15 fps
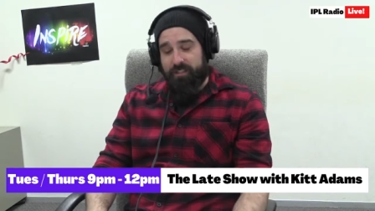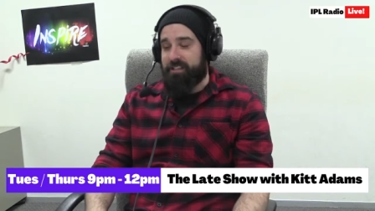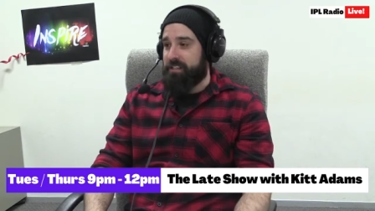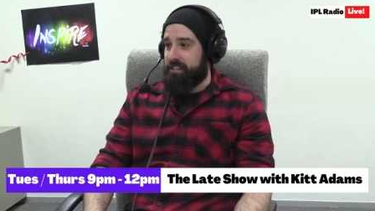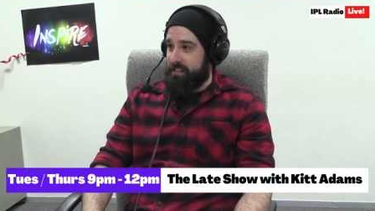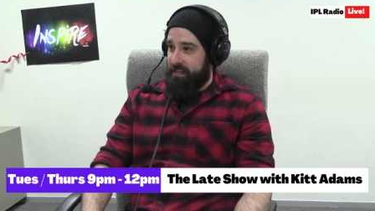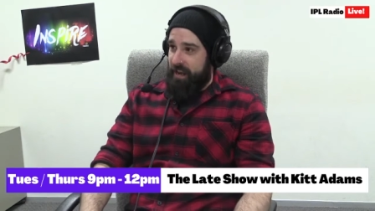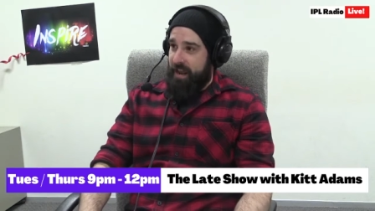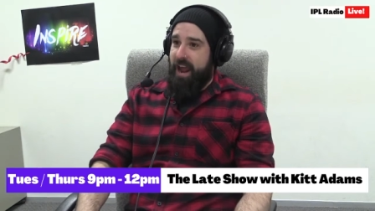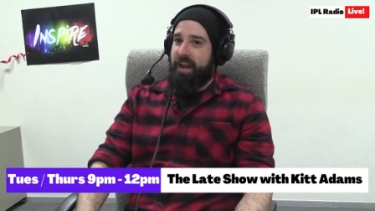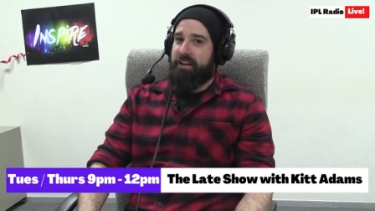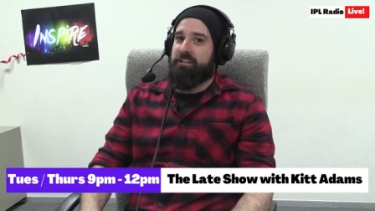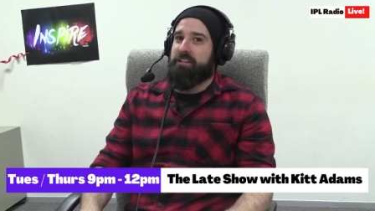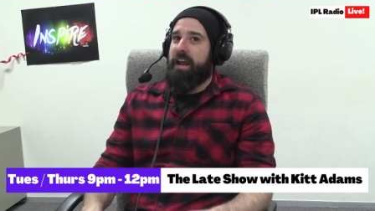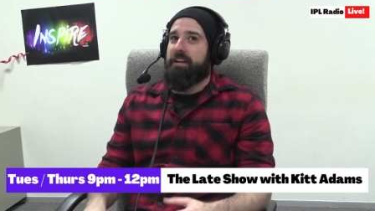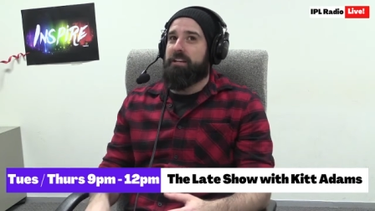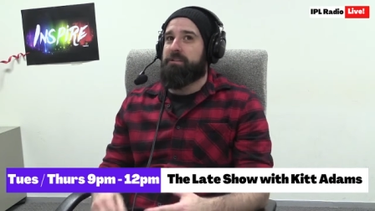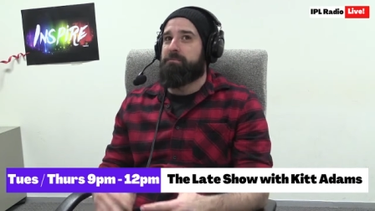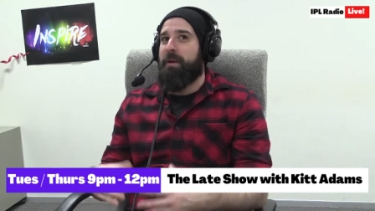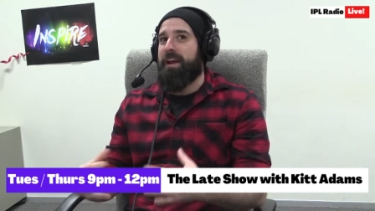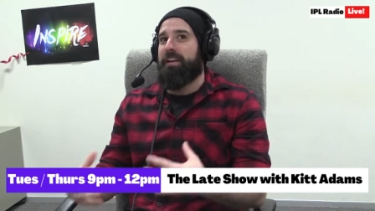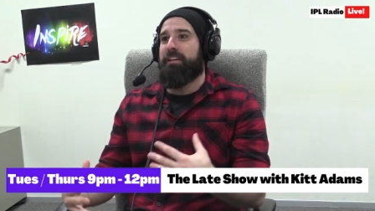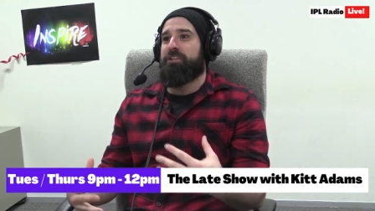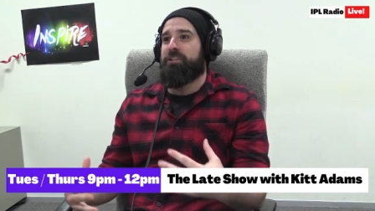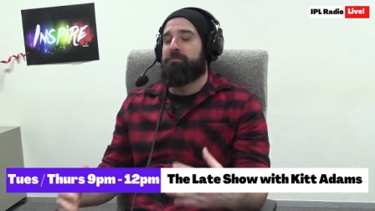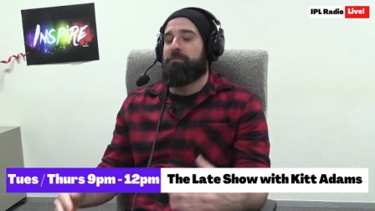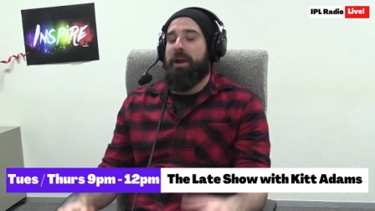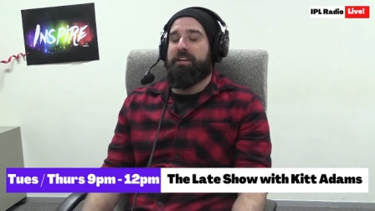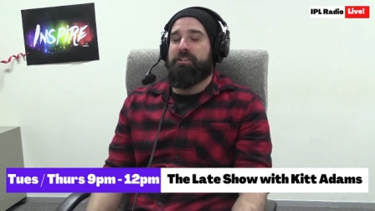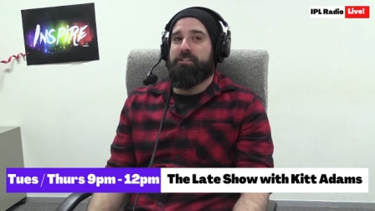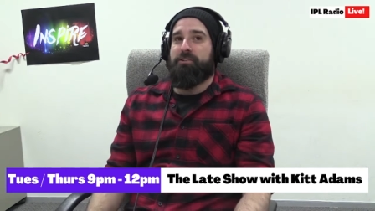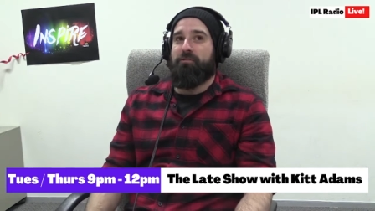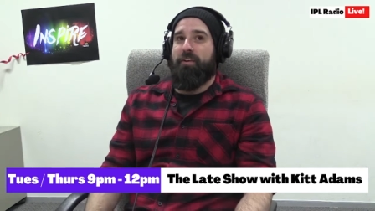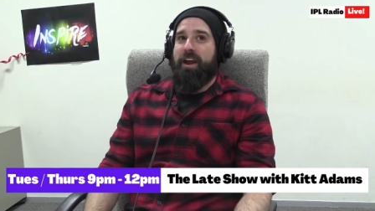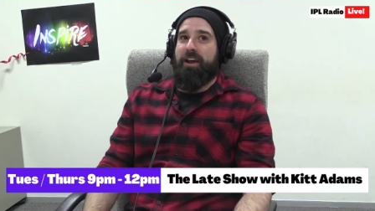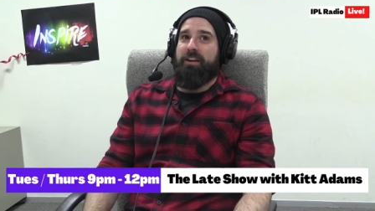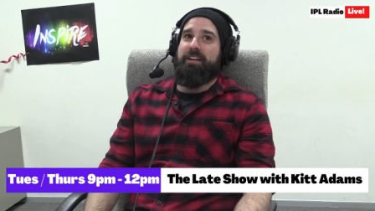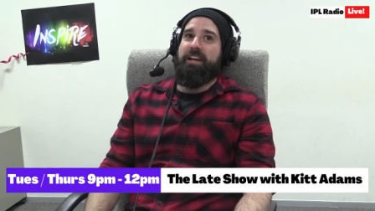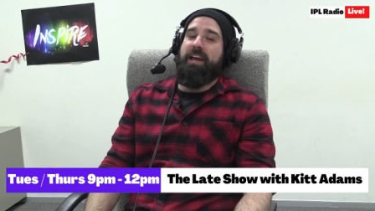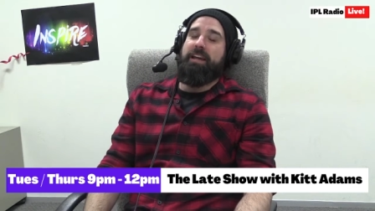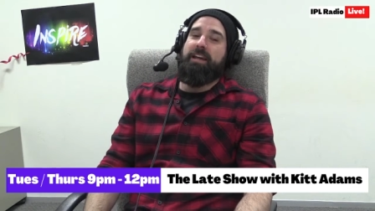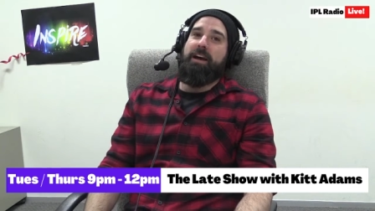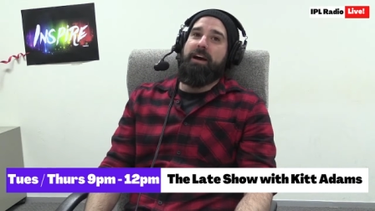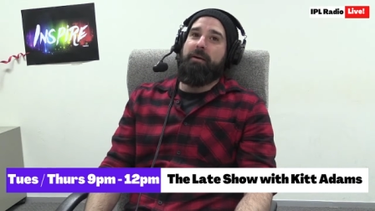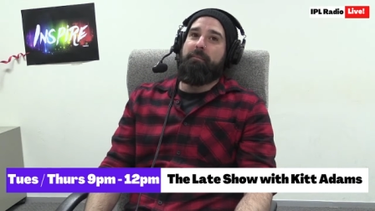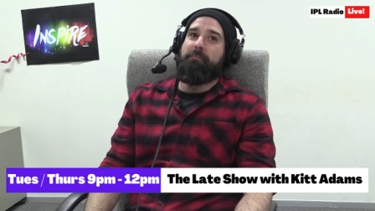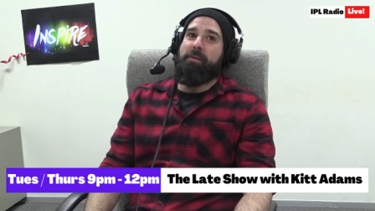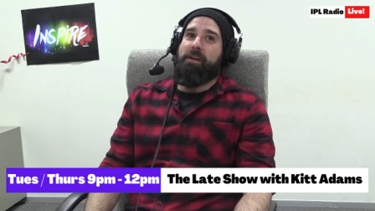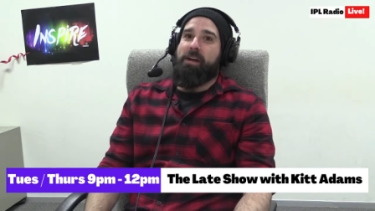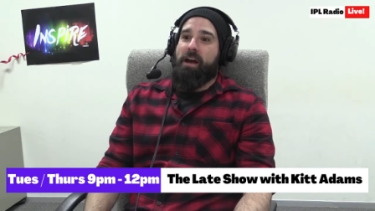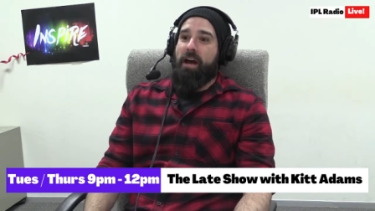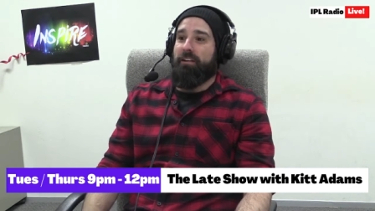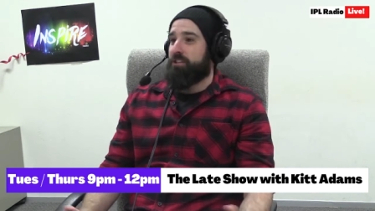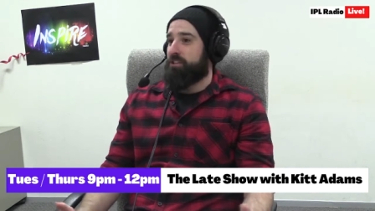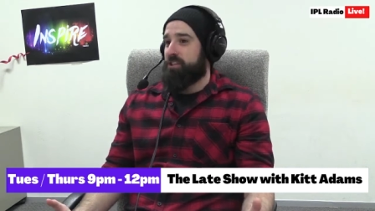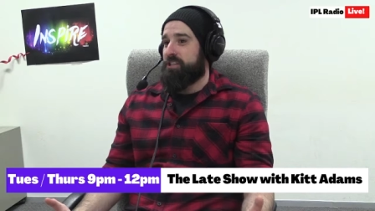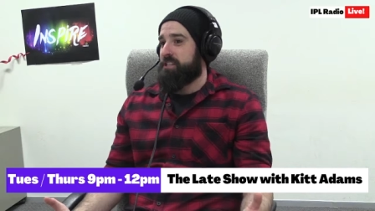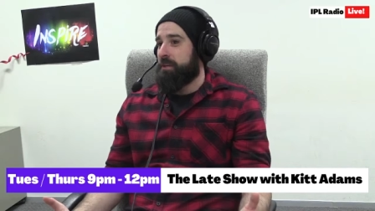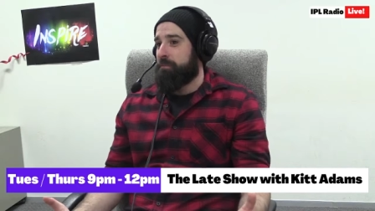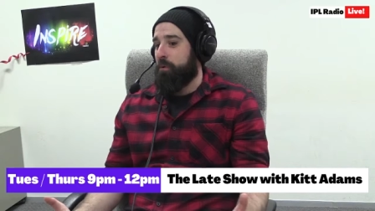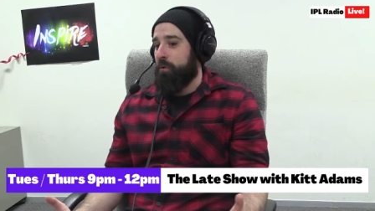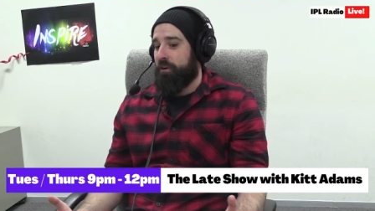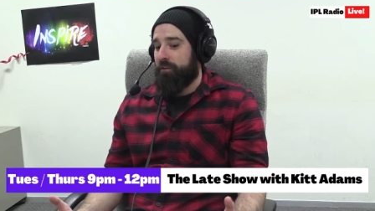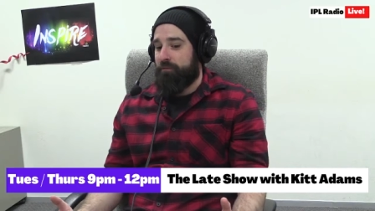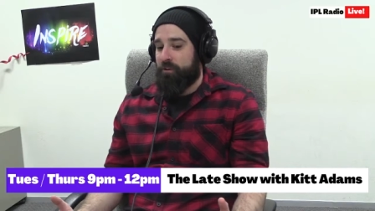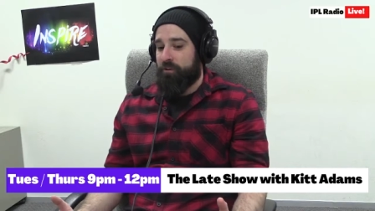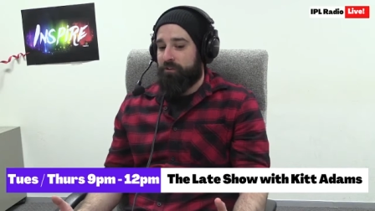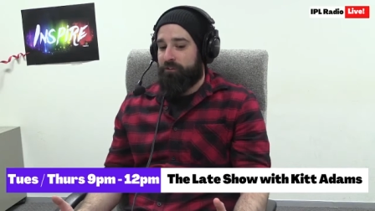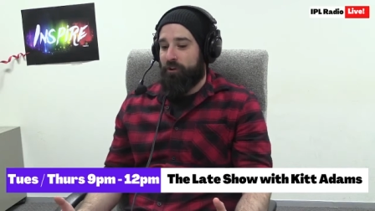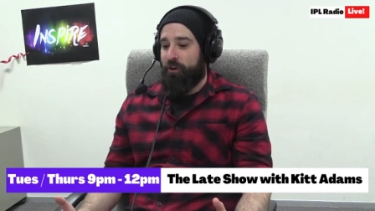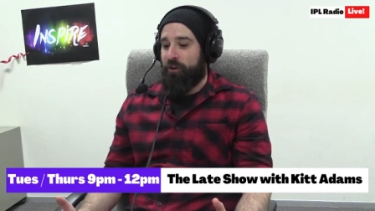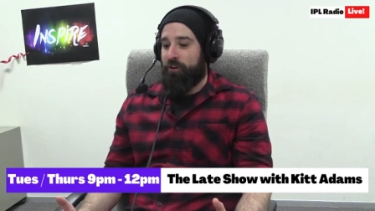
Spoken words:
Yeah, and it's mainly just based around a logistic point of view. So